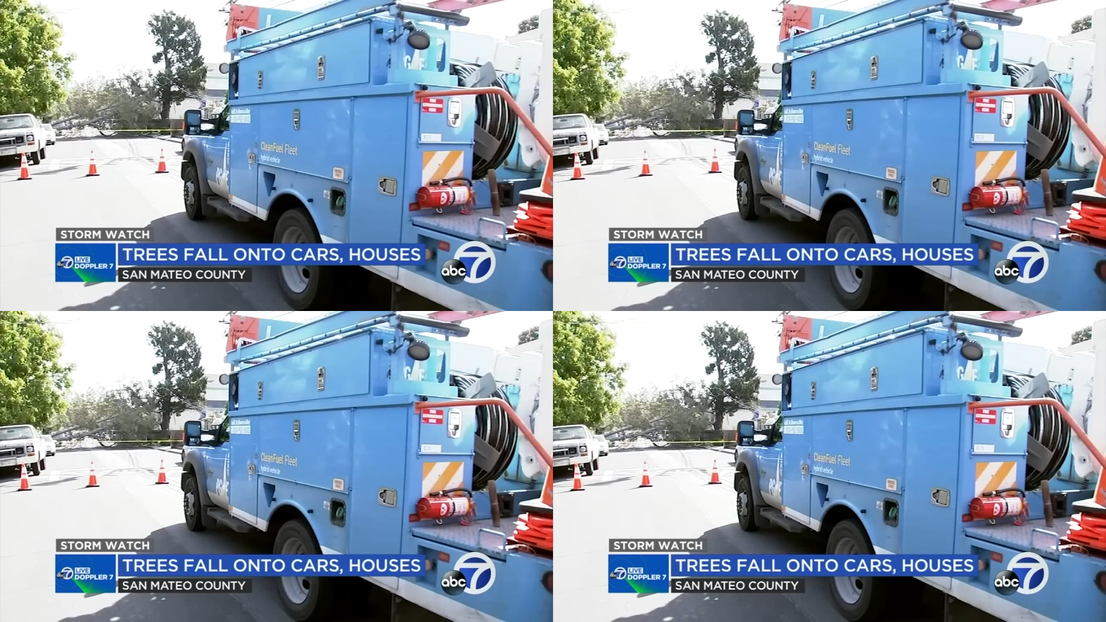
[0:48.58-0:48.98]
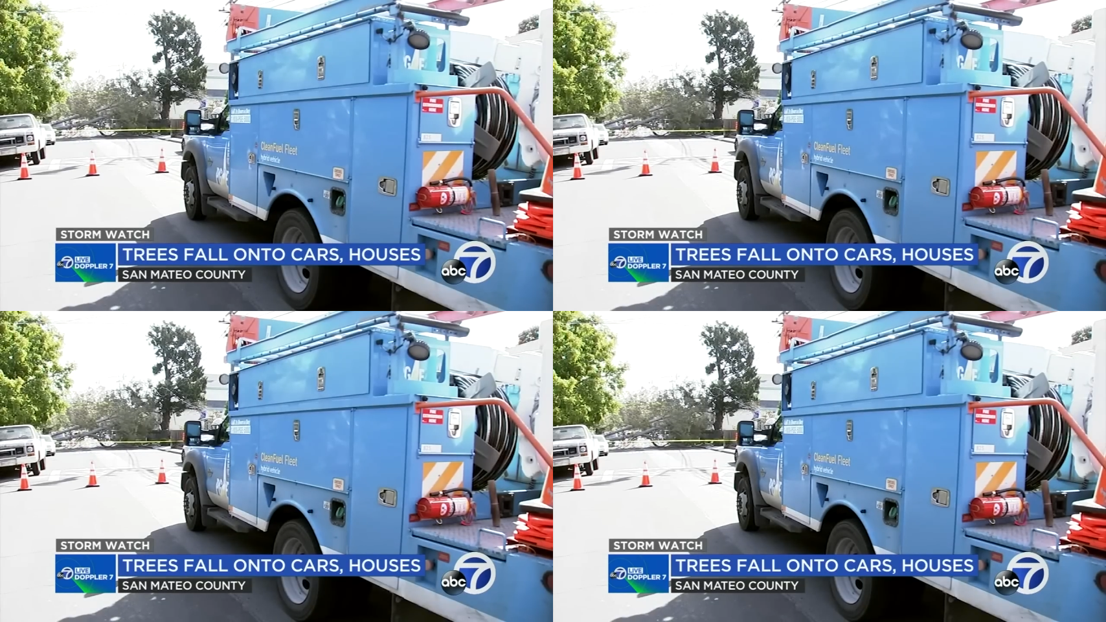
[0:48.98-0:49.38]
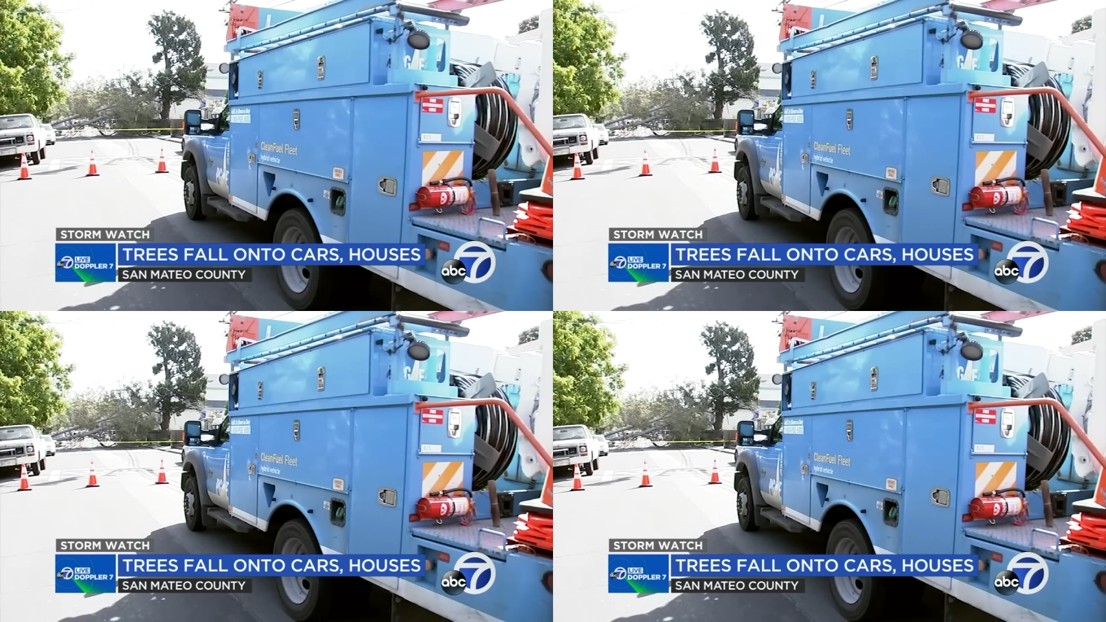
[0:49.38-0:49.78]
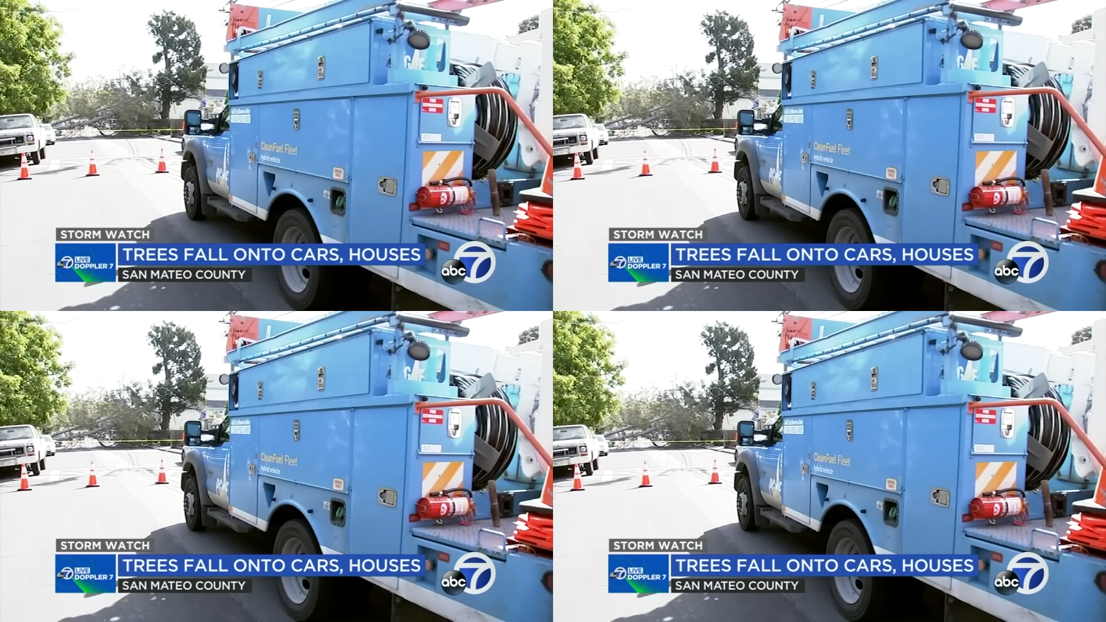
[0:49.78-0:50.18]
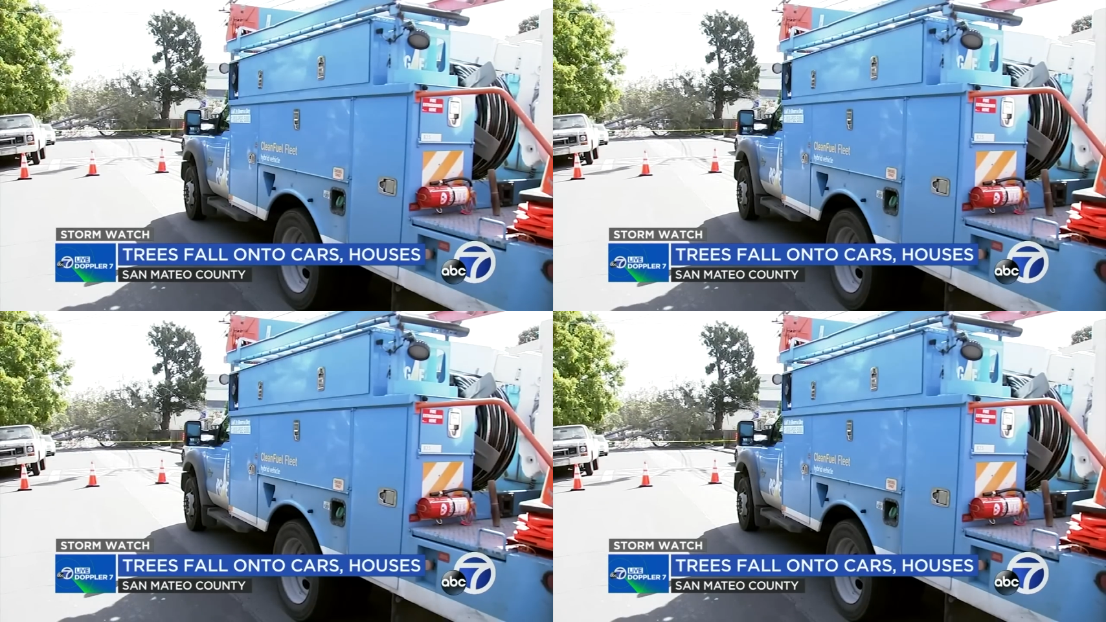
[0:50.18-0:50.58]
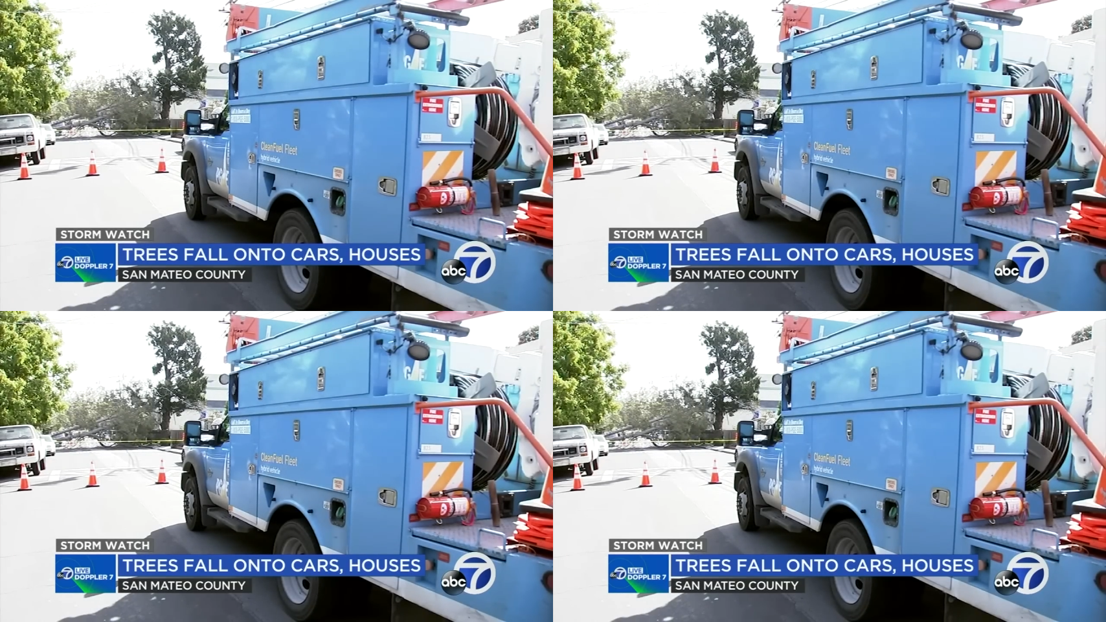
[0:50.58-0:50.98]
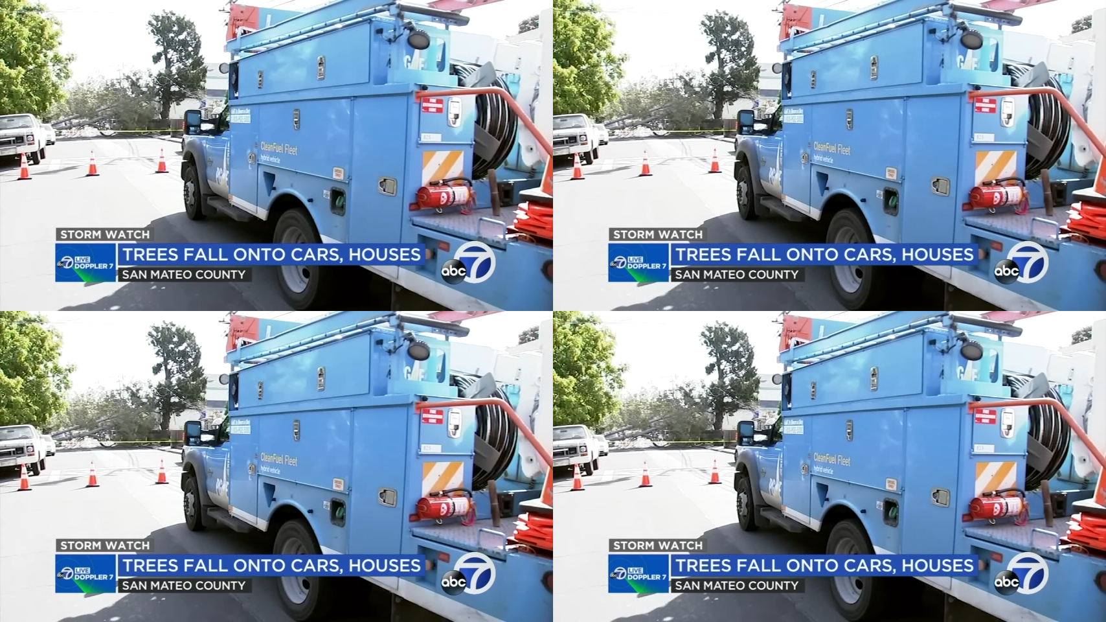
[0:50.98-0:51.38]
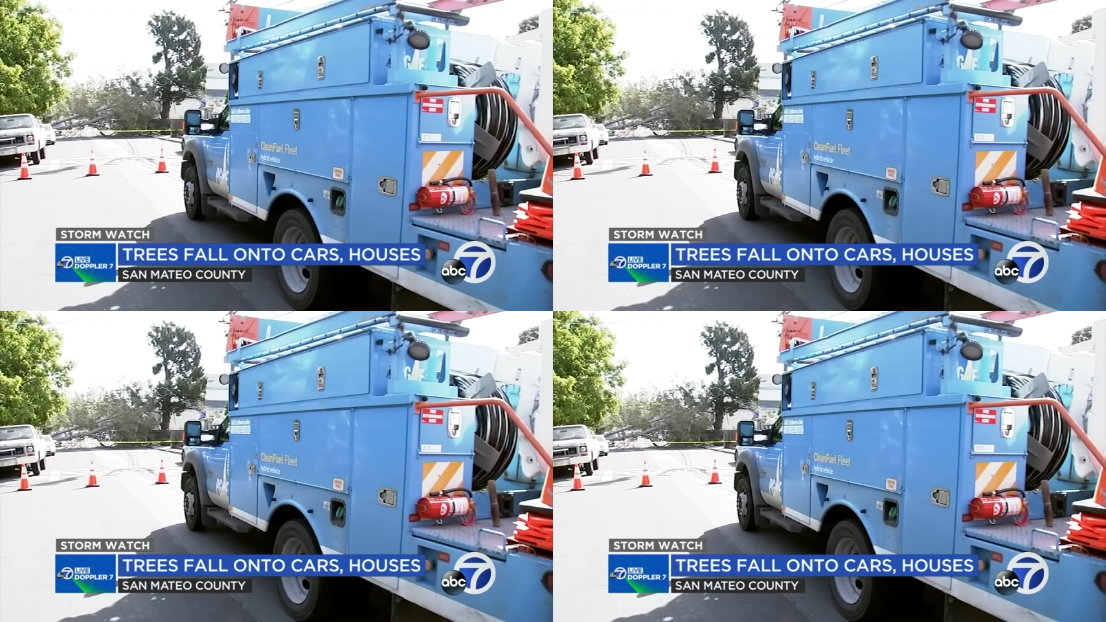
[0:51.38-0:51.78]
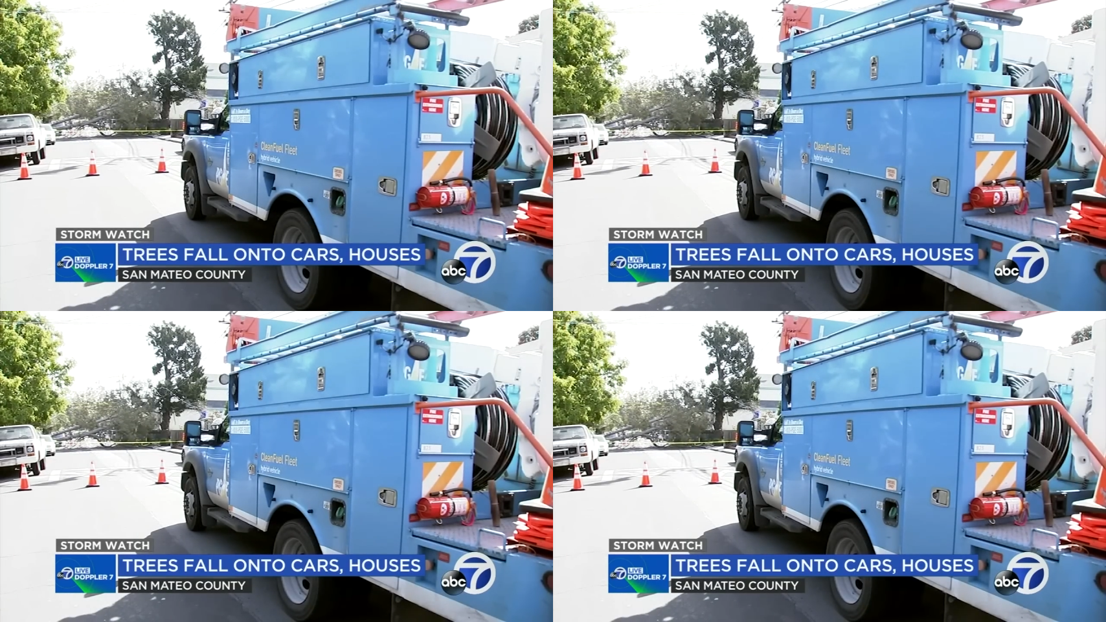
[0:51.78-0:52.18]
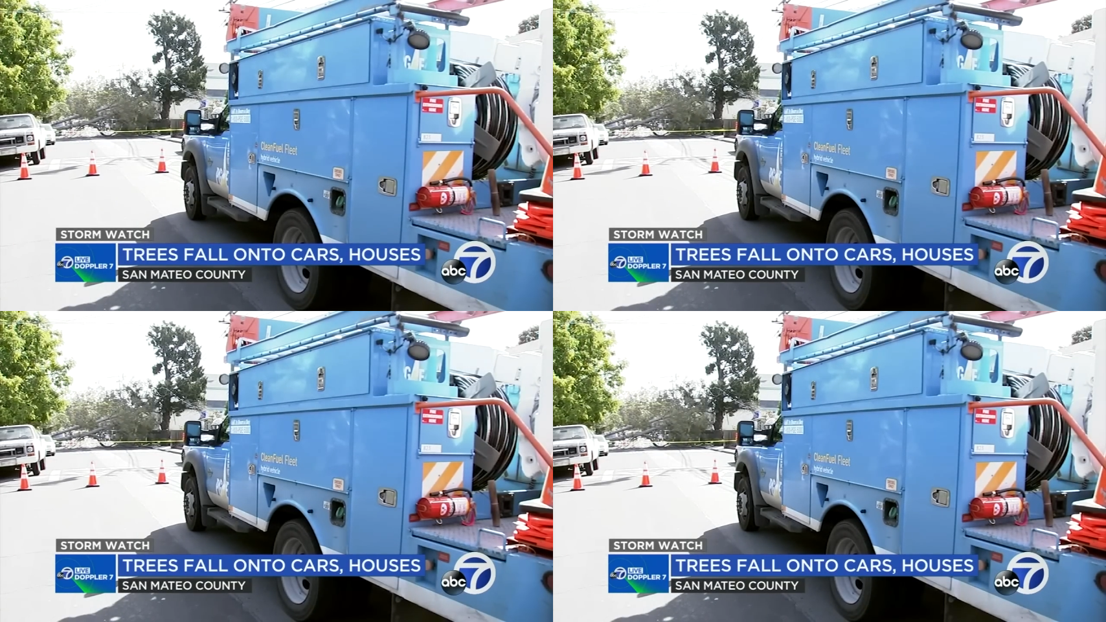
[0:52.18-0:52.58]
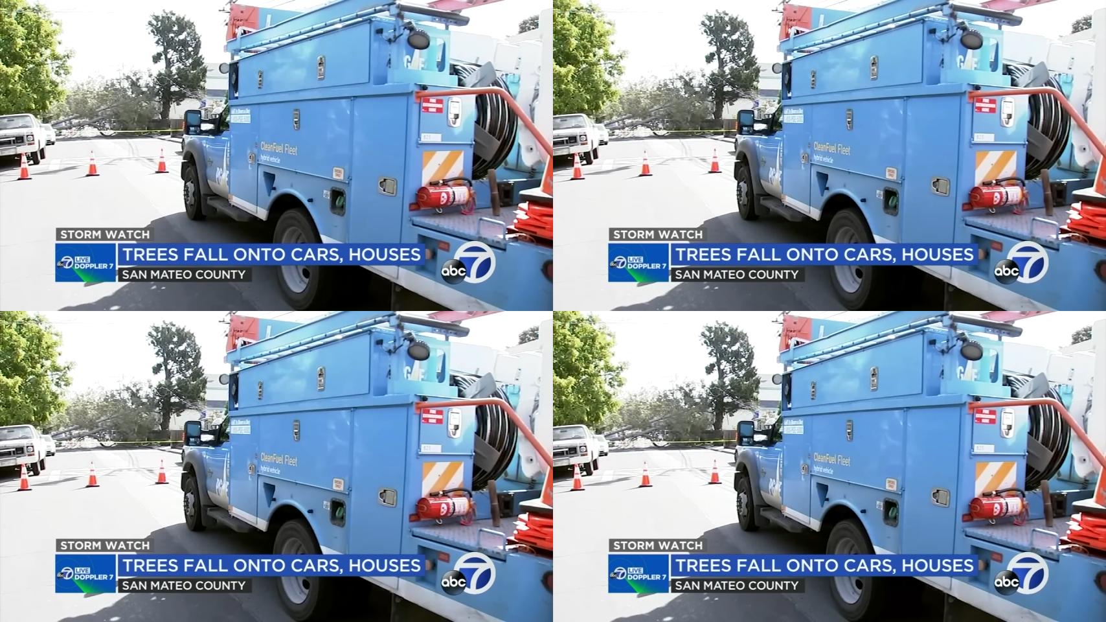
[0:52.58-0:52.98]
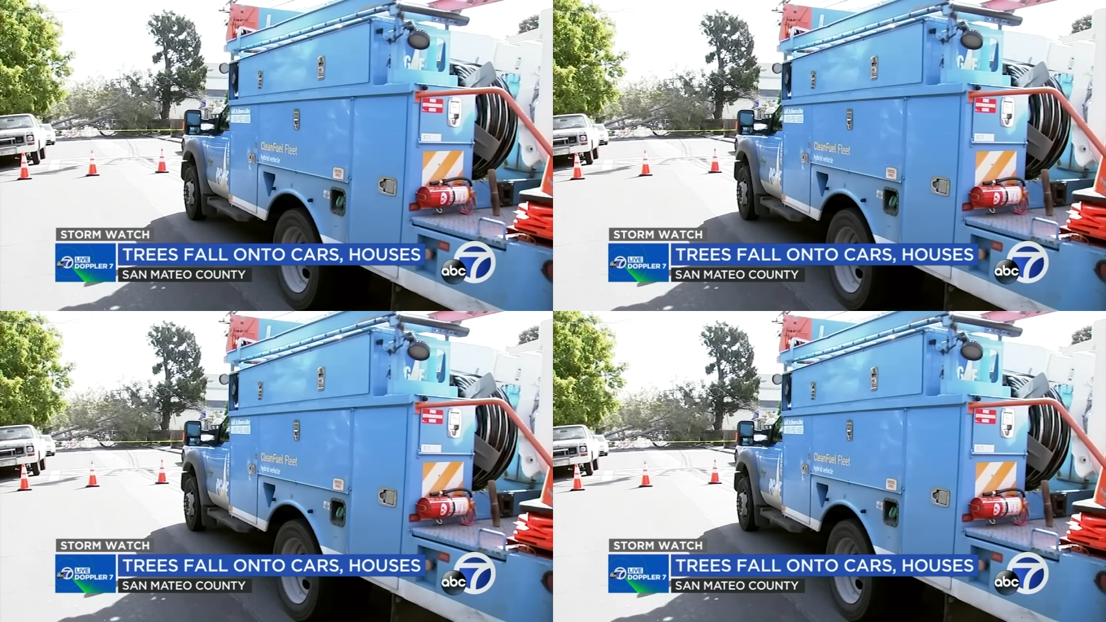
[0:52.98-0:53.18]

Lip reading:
No face is visible, so there are no lips to read.